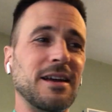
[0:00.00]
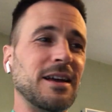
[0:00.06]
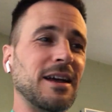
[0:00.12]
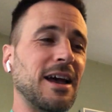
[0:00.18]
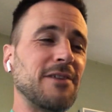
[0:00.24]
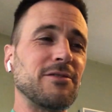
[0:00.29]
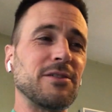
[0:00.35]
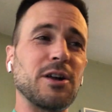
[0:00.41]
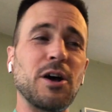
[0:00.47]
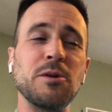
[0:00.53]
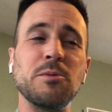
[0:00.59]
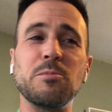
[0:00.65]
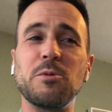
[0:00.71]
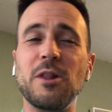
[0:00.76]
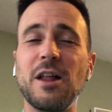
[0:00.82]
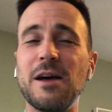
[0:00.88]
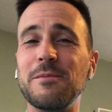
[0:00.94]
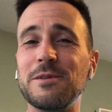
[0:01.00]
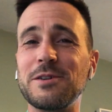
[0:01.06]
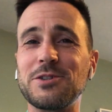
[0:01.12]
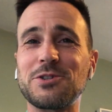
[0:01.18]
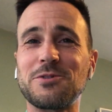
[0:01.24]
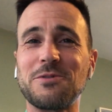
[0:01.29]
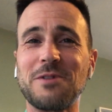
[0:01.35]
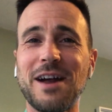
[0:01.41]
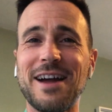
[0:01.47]
have an
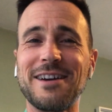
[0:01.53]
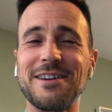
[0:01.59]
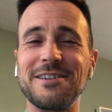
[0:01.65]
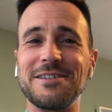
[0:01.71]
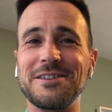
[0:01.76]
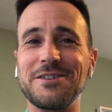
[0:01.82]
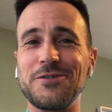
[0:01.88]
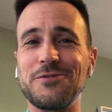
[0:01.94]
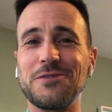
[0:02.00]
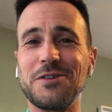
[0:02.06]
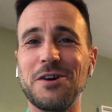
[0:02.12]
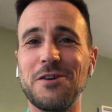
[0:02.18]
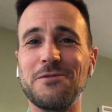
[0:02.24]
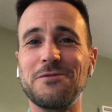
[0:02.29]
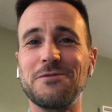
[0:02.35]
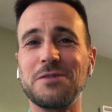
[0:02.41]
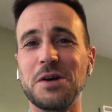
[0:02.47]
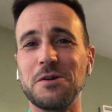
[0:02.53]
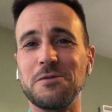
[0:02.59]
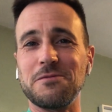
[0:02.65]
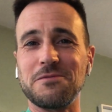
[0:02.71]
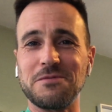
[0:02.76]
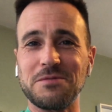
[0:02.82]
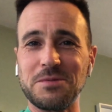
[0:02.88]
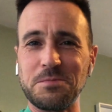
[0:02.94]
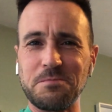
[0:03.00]
unblemished record of
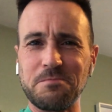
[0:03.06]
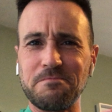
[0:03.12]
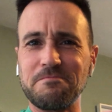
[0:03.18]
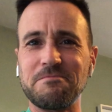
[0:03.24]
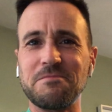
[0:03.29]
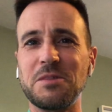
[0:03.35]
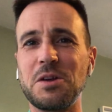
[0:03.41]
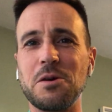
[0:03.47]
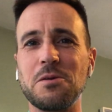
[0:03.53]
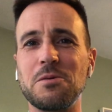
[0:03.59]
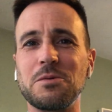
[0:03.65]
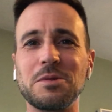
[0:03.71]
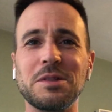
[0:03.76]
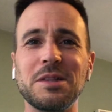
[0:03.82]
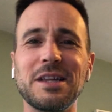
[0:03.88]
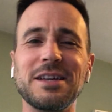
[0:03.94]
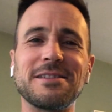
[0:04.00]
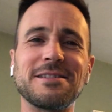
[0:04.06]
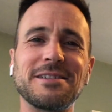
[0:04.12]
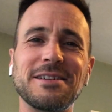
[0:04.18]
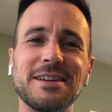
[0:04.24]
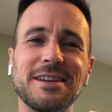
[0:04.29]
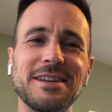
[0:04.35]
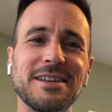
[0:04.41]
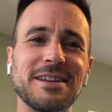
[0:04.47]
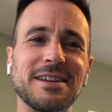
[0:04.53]

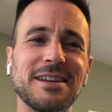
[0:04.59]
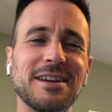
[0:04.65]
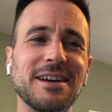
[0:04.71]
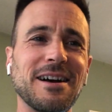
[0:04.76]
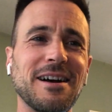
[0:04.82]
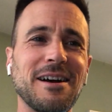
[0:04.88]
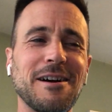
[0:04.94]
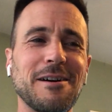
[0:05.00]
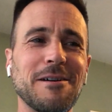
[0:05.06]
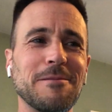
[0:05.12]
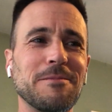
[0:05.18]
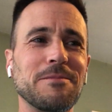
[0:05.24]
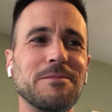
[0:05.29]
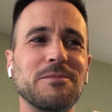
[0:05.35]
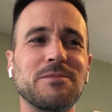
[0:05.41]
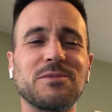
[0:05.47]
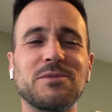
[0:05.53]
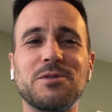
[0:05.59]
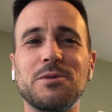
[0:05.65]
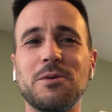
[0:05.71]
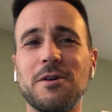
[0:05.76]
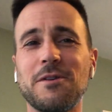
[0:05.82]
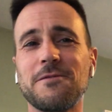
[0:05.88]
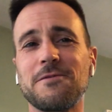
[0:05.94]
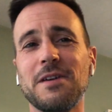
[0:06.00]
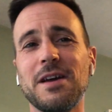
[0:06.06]
listening to
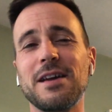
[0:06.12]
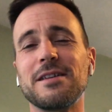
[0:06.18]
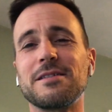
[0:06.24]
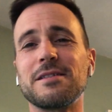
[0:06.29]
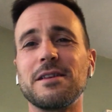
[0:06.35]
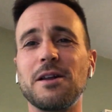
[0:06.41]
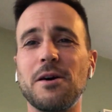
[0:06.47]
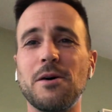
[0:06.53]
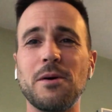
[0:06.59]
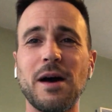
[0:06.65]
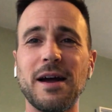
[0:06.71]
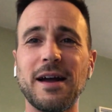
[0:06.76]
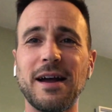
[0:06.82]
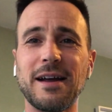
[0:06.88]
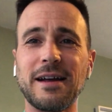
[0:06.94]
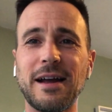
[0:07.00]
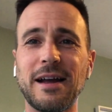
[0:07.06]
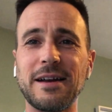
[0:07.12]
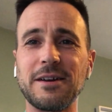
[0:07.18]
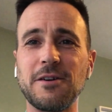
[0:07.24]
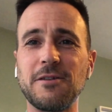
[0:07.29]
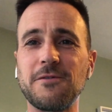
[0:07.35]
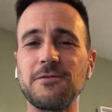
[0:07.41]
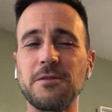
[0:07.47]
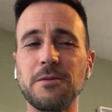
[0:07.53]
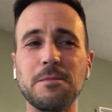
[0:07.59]
our faith. I
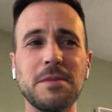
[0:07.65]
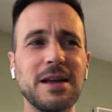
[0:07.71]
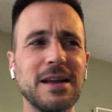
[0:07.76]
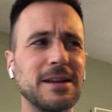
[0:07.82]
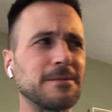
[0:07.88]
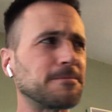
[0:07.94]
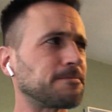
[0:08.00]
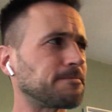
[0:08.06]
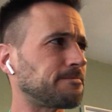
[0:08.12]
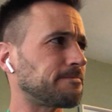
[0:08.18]
know for me,